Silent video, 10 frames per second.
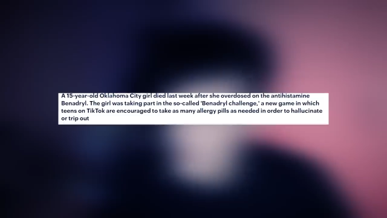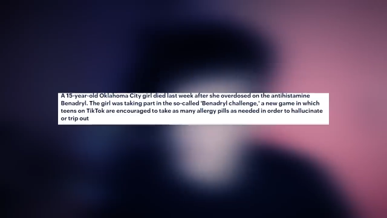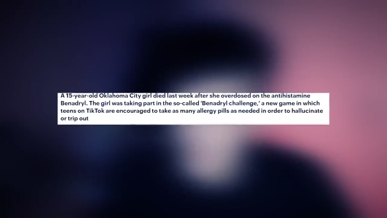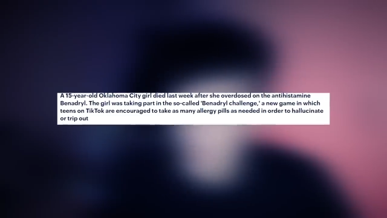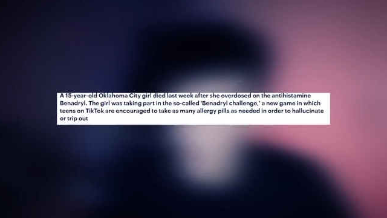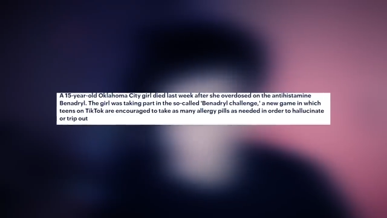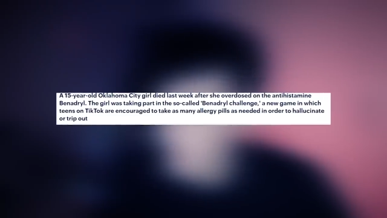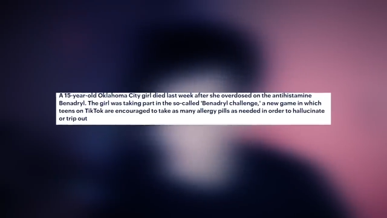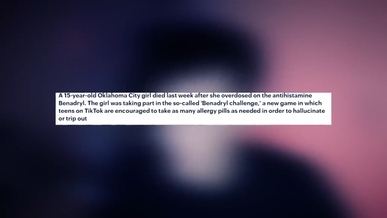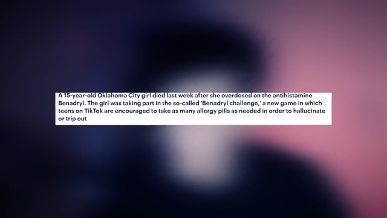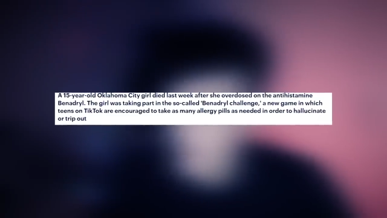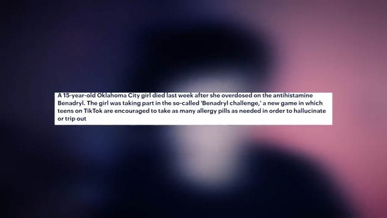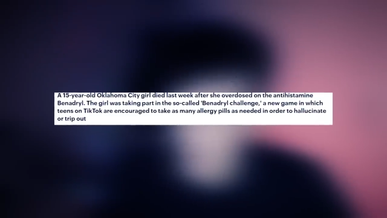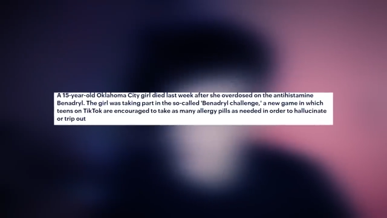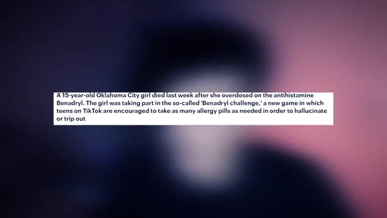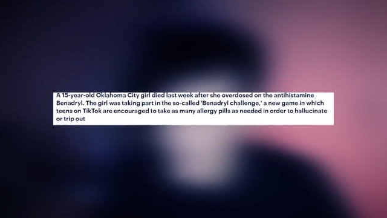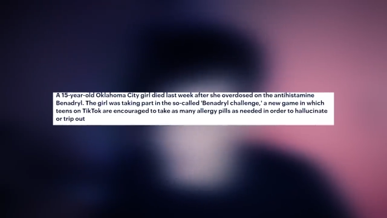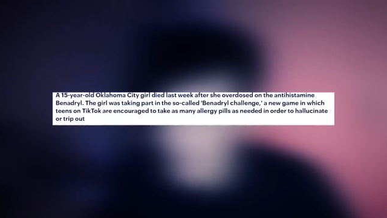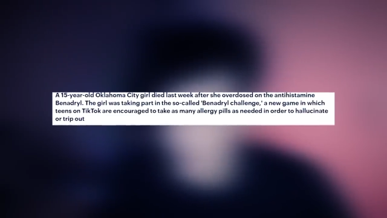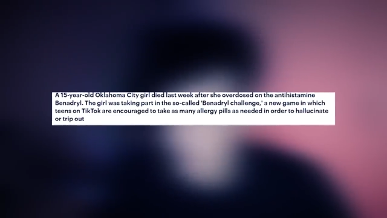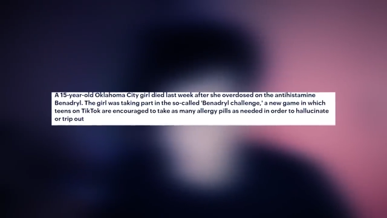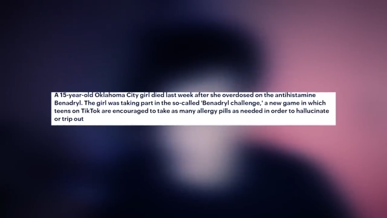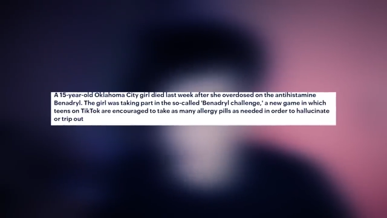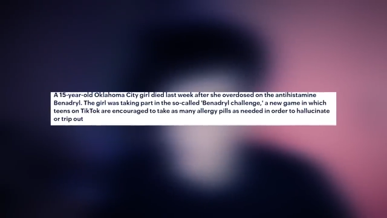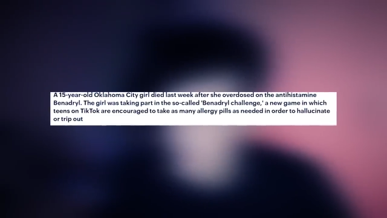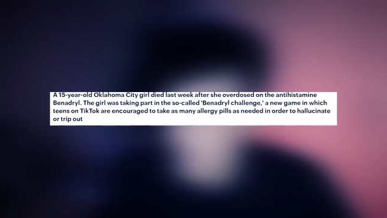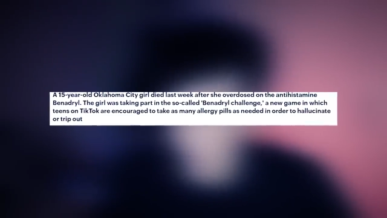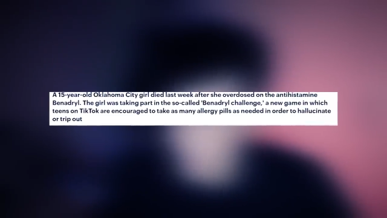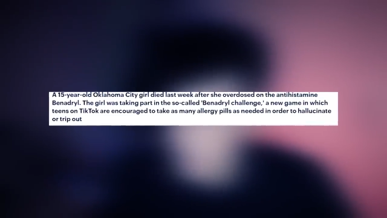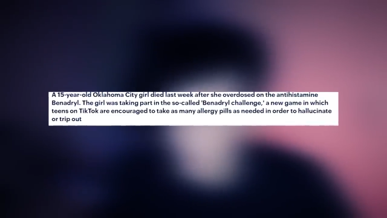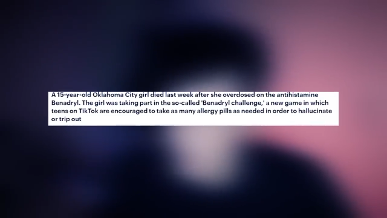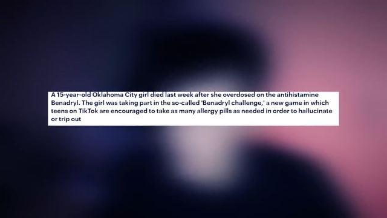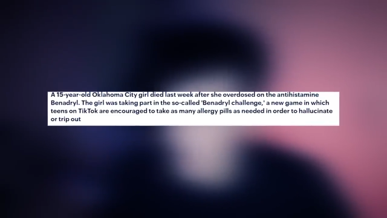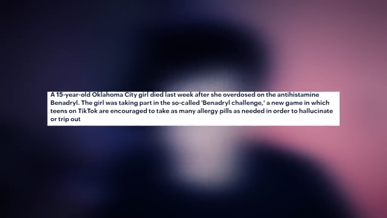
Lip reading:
(no speaker visible)